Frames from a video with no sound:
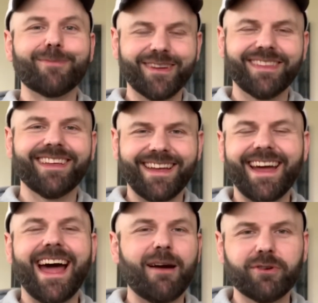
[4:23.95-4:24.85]
but
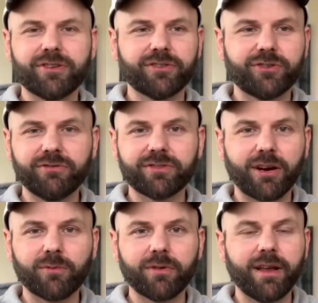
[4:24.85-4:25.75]
I would just choose
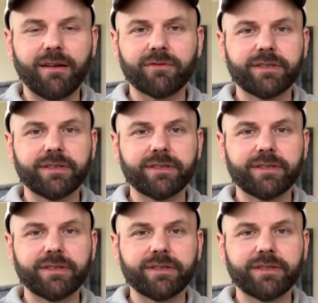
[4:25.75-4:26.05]
hardwood every